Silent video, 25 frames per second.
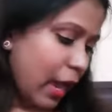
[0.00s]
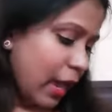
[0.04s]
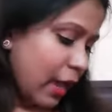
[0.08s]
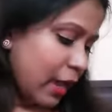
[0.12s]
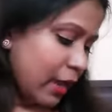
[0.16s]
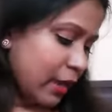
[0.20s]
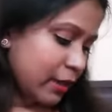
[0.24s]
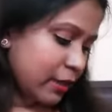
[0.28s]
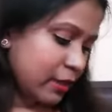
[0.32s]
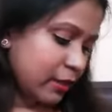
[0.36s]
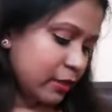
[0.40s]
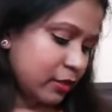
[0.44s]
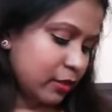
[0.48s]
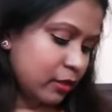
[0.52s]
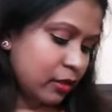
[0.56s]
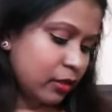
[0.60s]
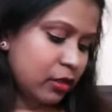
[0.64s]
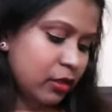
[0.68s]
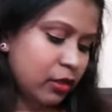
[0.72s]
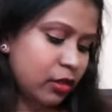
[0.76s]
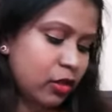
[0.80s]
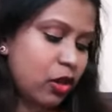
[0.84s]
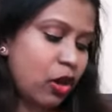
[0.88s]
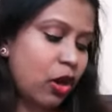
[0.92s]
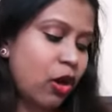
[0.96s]
and
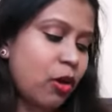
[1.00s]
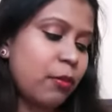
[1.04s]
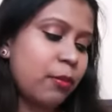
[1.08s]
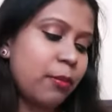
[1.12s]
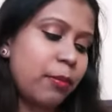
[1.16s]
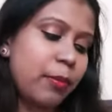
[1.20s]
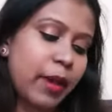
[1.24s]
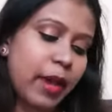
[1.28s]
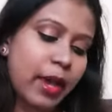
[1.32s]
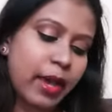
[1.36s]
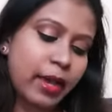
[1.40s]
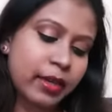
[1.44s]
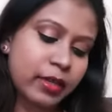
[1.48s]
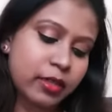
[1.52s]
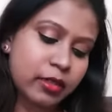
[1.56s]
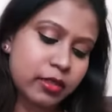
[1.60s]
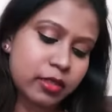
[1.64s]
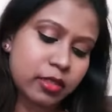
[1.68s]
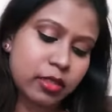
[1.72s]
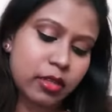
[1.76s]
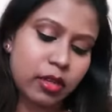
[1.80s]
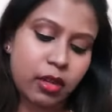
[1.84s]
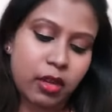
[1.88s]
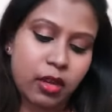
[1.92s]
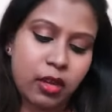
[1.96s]
the compact
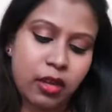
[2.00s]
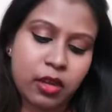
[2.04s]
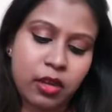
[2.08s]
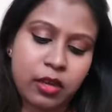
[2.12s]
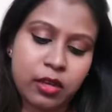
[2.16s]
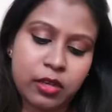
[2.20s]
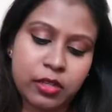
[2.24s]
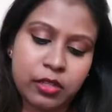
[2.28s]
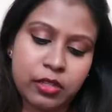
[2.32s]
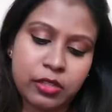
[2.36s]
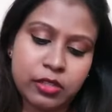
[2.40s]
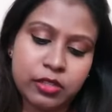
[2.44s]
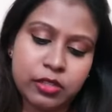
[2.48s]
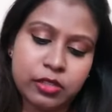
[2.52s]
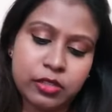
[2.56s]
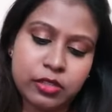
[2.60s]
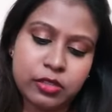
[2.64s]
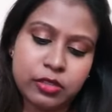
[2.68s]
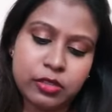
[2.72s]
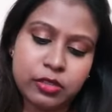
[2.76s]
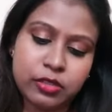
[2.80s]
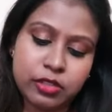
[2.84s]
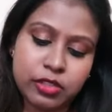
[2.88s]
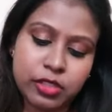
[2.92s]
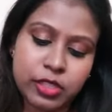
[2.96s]
uh,
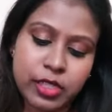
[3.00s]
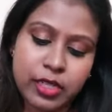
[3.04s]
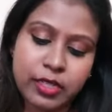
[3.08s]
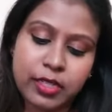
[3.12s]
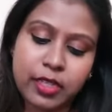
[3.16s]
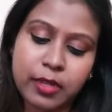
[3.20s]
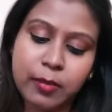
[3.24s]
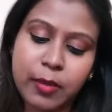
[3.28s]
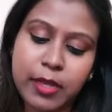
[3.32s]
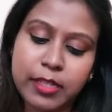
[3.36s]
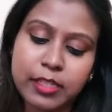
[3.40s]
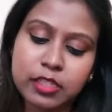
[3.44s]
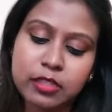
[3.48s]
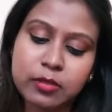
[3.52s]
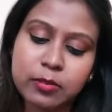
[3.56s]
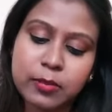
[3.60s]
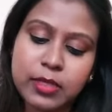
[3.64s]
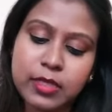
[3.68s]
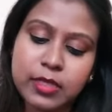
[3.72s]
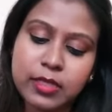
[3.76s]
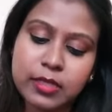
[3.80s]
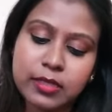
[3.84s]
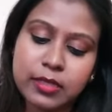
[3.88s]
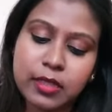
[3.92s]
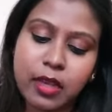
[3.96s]
shade that matches
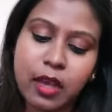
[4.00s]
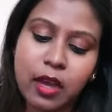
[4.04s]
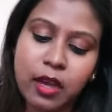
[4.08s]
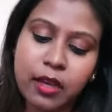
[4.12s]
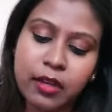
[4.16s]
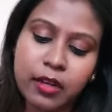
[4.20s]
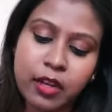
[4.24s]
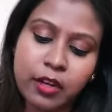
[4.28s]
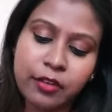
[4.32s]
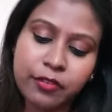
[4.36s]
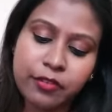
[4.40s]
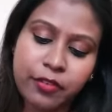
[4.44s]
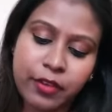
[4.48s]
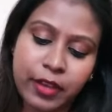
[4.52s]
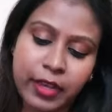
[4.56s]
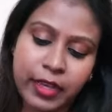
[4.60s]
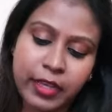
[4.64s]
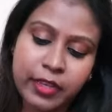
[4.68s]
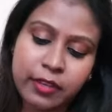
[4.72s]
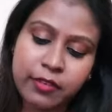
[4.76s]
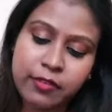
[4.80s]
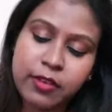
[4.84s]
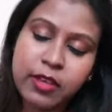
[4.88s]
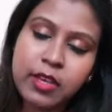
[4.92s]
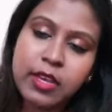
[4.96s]
me is R R
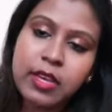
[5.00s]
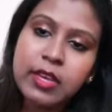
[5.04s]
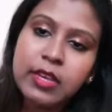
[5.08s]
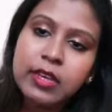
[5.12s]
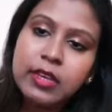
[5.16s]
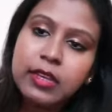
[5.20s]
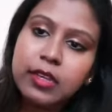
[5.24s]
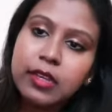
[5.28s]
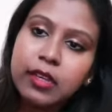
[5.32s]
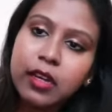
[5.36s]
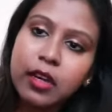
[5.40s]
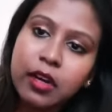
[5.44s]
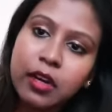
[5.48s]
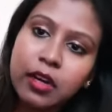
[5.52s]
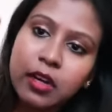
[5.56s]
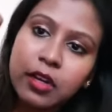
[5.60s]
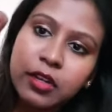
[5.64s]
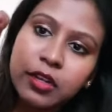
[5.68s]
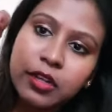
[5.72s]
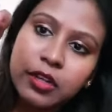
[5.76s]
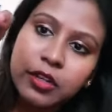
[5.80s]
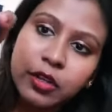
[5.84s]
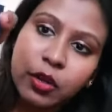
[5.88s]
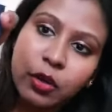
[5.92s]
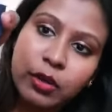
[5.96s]
five uh,
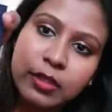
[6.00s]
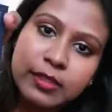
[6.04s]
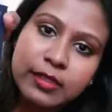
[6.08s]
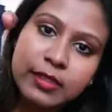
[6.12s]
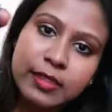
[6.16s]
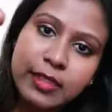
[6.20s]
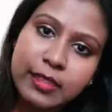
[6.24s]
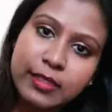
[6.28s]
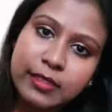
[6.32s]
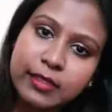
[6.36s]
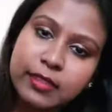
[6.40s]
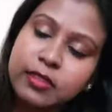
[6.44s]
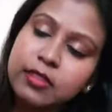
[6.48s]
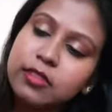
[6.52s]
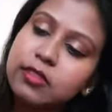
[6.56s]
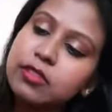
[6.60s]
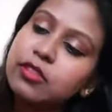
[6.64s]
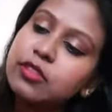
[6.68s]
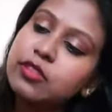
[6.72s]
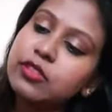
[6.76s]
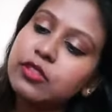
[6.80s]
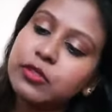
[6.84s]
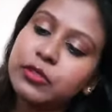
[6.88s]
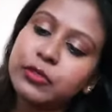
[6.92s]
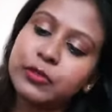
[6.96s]
Noisette.
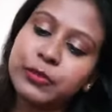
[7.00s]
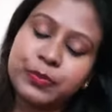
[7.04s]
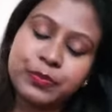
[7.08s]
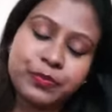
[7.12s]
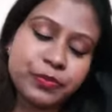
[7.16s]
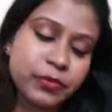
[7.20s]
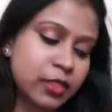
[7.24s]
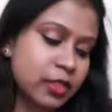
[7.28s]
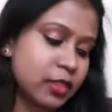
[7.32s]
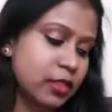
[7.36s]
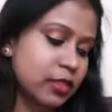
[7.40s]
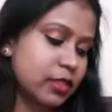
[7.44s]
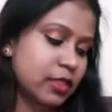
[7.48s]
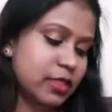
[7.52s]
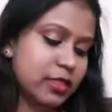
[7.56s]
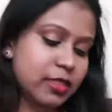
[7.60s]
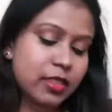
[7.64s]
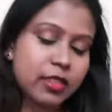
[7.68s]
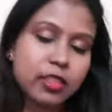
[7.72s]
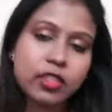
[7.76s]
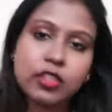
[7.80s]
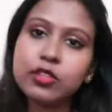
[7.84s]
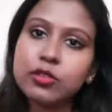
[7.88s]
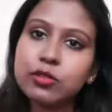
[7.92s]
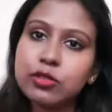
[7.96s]
So these are
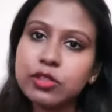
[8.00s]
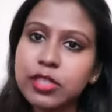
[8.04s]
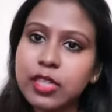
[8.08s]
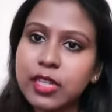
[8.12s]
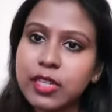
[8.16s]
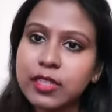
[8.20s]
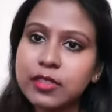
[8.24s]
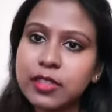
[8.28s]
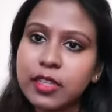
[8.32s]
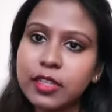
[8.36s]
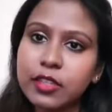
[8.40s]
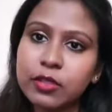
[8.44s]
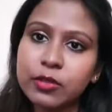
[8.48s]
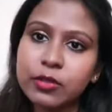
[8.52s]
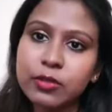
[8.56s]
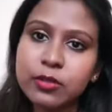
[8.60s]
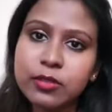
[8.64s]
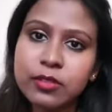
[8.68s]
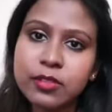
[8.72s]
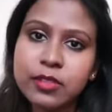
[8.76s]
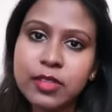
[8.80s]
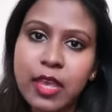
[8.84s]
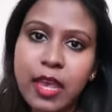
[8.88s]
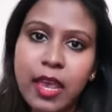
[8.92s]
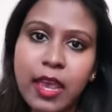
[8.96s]
the two shades I
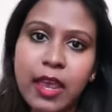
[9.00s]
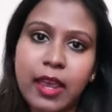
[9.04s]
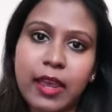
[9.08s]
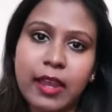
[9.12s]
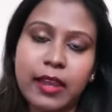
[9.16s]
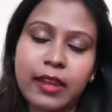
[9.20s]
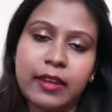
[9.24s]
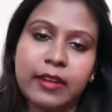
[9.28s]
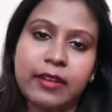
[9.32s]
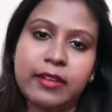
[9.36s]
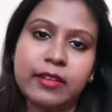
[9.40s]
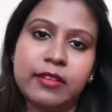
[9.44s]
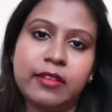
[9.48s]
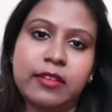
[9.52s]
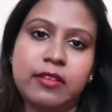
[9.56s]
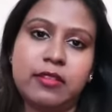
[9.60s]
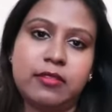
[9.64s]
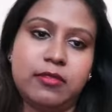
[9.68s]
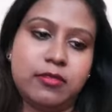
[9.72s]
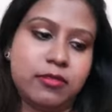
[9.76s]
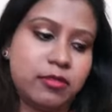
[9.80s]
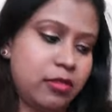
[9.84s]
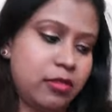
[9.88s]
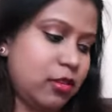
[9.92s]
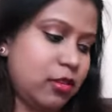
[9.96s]
use, and
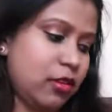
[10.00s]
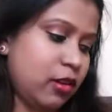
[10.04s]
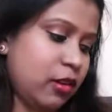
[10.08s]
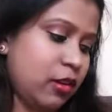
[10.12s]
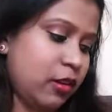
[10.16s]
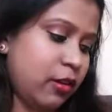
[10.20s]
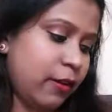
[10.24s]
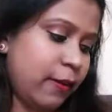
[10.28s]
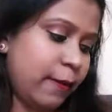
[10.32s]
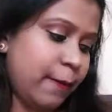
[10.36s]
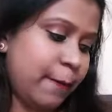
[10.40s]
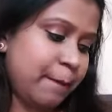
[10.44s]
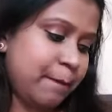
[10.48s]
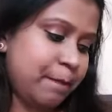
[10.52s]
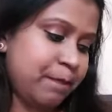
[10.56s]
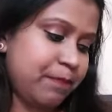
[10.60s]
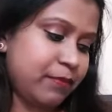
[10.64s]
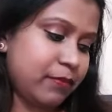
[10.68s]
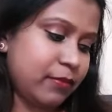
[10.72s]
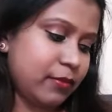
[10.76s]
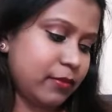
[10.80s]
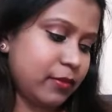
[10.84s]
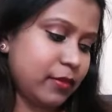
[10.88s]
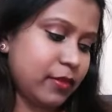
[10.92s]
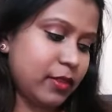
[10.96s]
um,
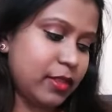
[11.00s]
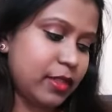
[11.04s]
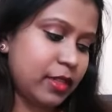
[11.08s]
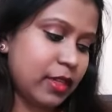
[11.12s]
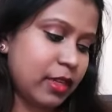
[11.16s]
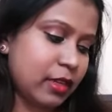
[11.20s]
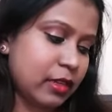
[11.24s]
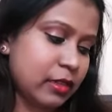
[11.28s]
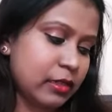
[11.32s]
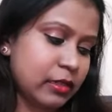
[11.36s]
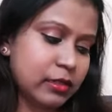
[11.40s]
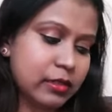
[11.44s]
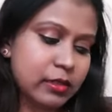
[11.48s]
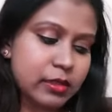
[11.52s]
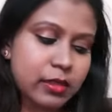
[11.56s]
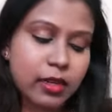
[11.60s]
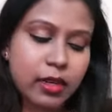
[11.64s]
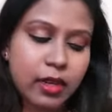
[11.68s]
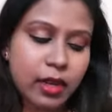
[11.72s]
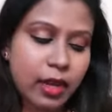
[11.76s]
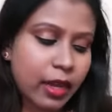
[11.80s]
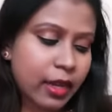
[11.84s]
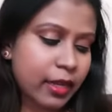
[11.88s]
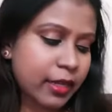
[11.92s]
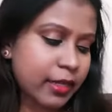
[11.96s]
yeah,
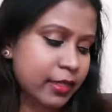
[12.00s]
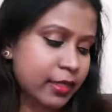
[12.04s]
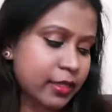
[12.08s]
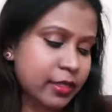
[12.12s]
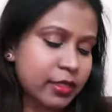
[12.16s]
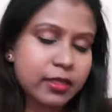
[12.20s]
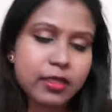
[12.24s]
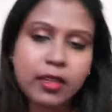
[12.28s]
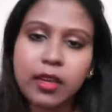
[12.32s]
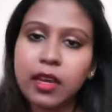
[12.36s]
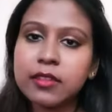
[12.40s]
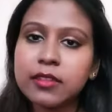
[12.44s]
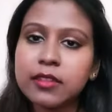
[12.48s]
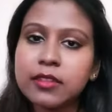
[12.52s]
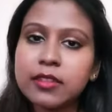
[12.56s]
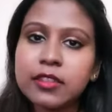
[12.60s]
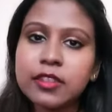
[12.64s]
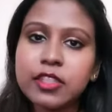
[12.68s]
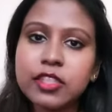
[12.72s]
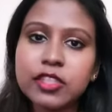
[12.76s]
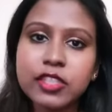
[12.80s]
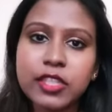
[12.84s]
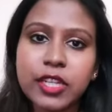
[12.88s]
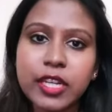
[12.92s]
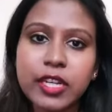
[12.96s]
I other than
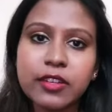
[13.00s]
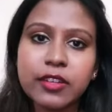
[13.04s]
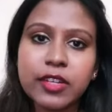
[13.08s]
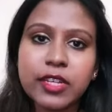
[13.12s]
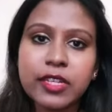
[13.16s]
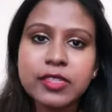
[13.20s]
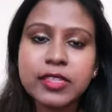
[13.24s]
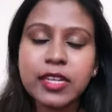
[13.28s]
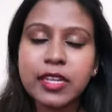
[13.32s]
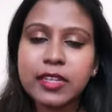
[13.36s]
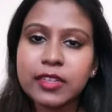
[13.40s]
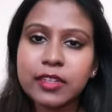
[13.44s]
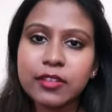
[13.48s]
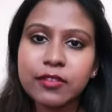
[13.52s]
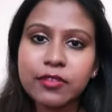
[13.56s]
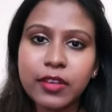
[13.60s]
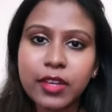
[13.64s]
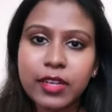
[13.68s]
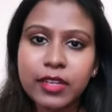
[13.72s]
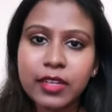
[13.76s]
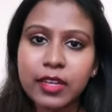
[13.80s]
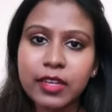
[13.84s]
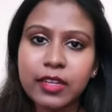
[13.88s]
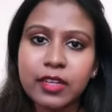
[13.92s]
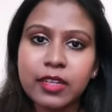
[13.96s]
the shade range, I didn't
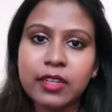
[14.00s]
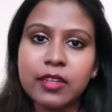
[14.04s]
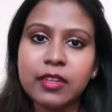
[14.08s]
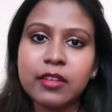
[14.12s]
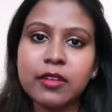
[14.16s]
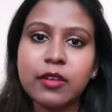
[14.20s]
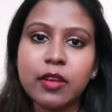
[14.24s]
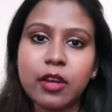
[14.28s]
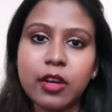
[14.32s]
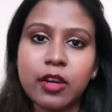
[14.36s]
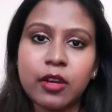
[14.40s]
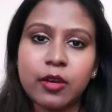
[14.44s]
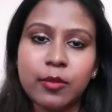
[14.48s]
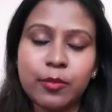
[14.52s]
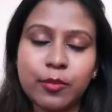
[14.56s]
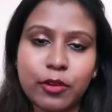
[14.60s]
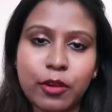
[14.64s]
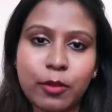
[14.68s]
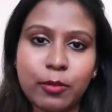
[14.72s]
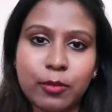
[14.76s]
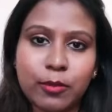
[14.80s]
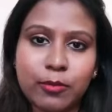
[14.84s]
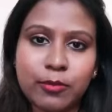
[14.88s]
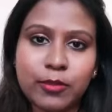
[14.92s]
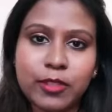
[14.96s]
find any uh,
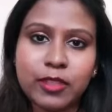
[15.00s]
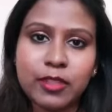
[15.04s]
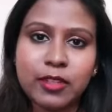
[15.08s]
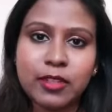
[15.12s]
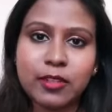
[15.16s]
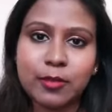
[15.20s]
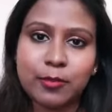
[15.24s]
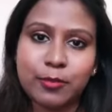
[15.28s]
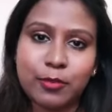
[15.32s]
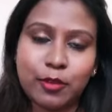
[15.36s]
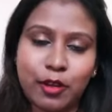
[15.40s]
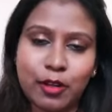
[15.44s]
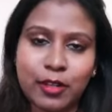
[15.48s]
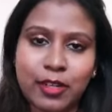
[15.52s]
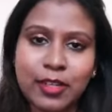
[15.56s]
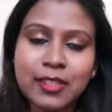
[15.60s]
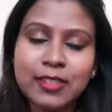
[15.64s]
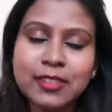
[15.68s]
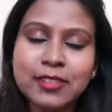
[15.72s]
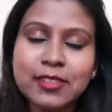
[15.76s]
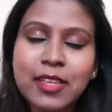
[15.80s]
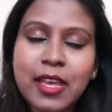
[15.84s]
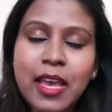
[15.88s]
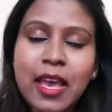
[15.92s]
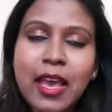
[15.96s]
problem with the
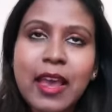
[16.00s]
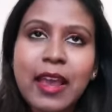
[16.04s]
products.